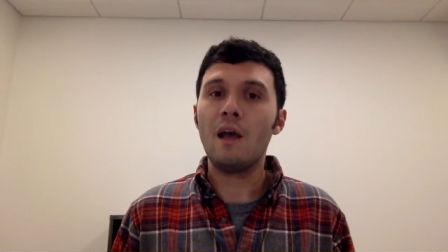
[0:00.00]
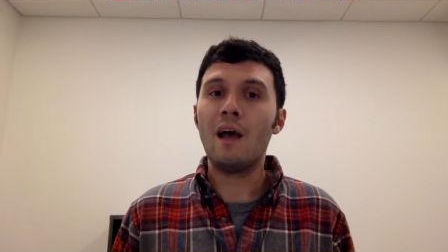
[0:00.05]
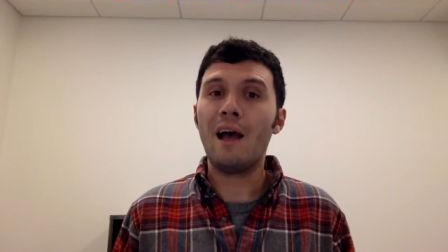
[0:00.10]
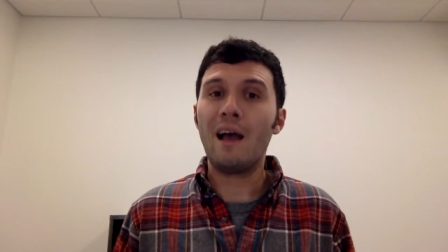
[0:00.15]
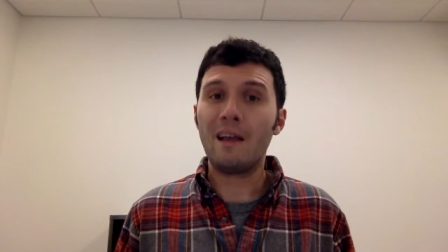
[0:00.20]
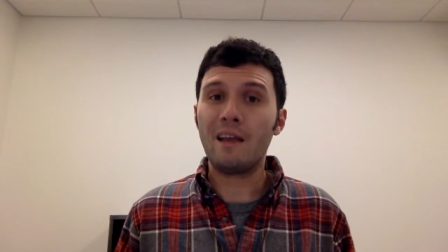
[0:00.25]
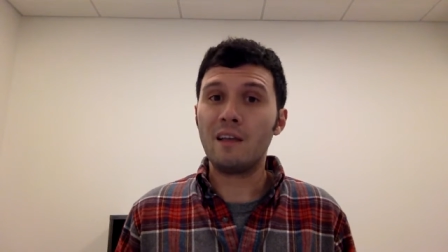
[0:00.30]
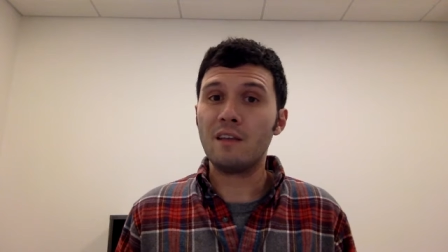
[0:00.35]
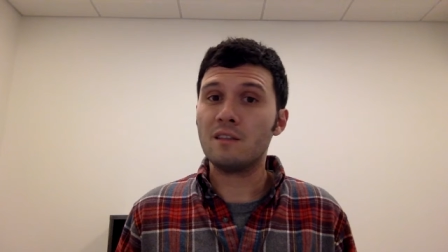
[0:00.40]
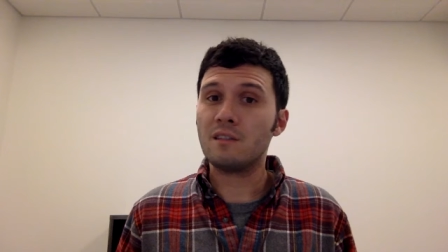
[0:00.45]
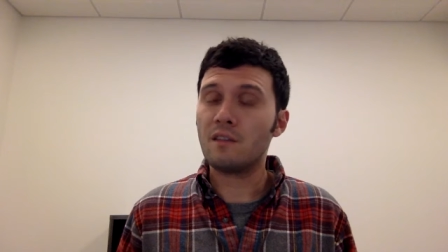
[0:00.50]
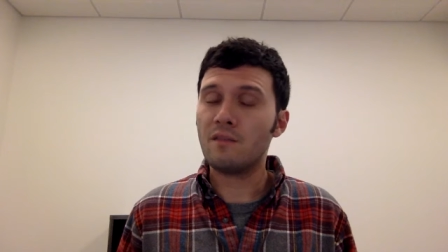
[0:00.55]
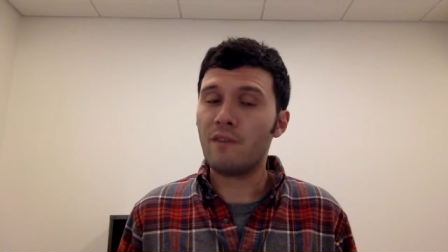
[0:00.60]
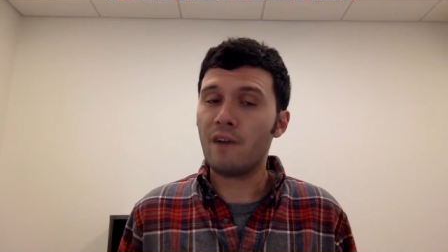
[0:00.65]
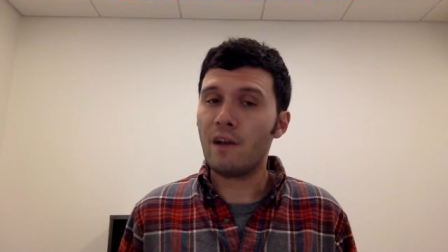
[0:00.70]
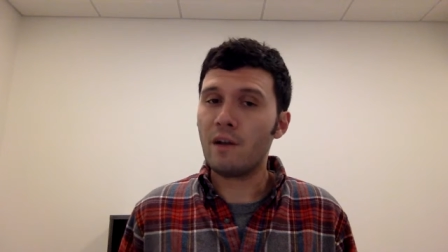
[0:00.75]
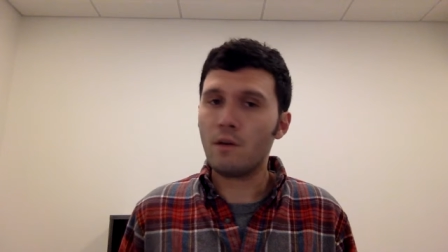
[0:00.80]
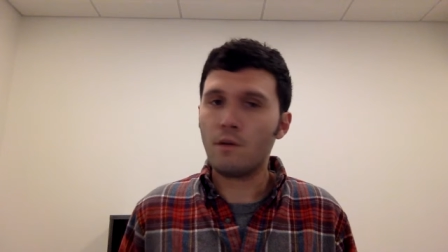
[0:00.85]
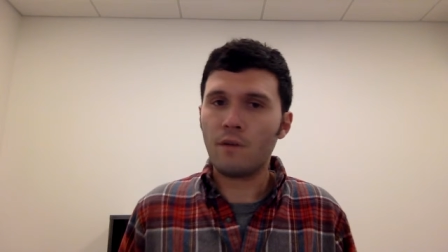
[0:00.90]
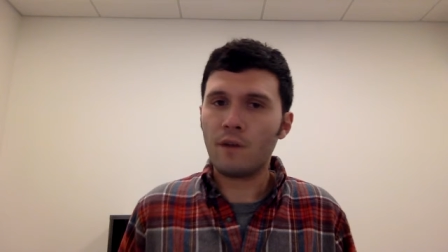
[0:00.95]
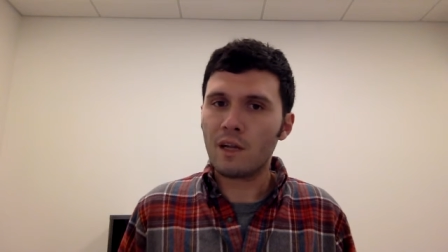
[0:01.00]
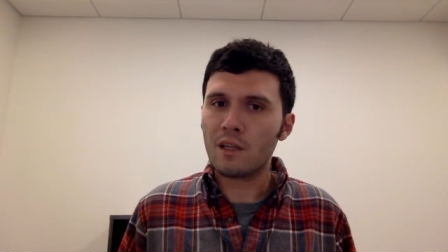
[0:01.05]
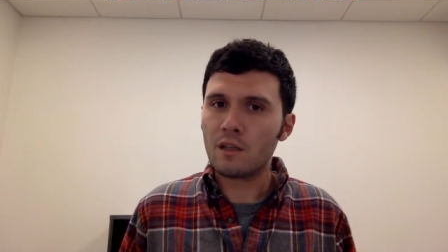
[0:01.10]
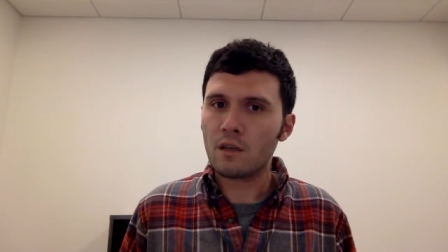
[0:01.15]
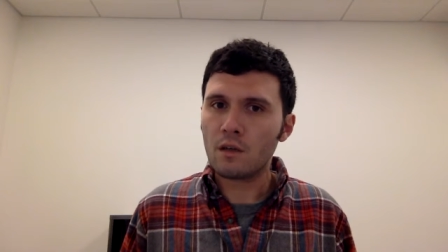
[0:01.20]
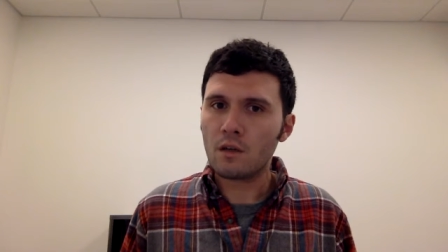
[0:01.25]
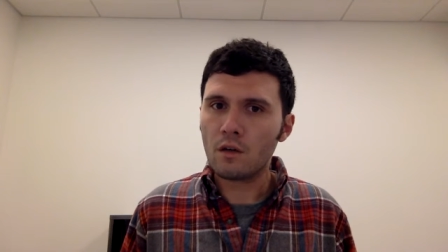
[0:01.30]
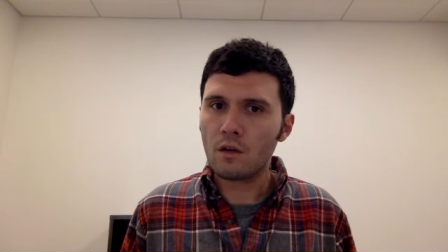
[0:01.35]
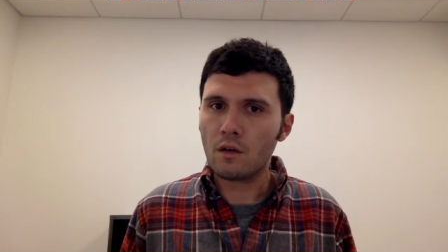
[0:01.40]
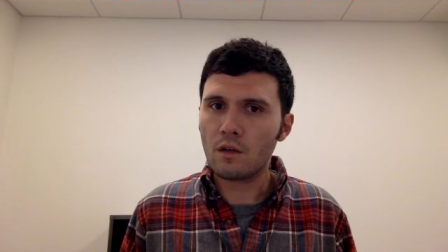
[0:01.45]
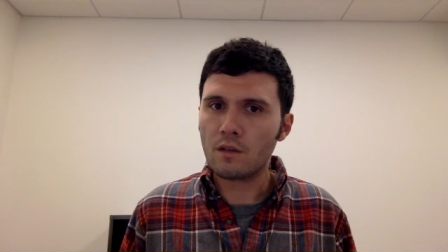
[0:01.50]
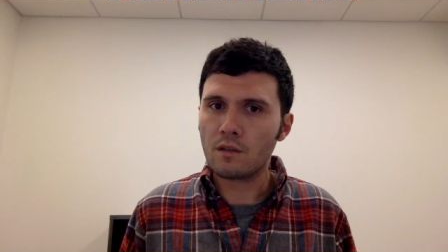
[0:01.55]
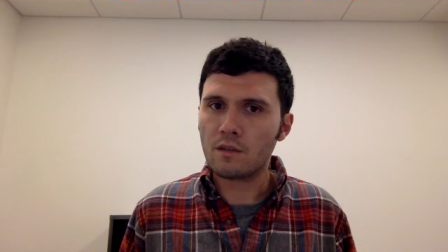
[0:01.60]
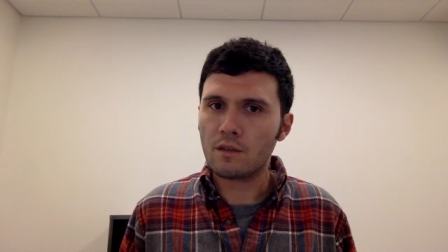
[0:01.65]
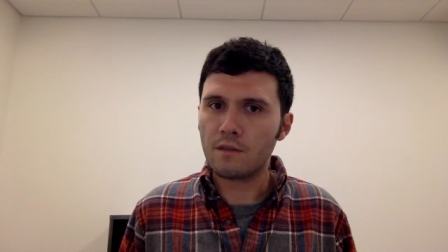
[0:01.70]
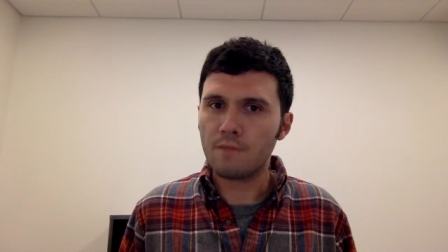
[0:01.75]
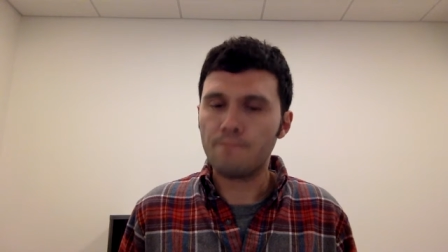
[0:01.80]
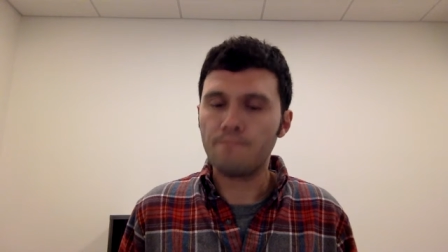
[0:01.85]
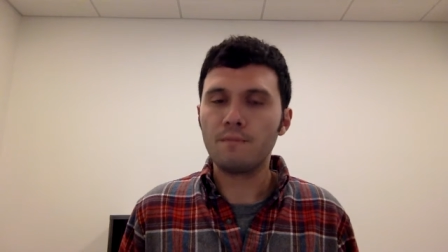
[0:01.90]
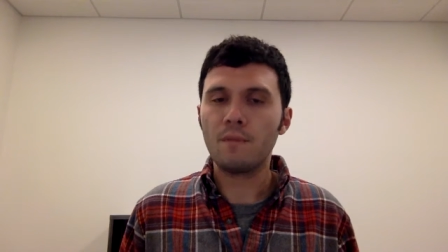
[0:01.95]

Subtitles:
against the value of another currency.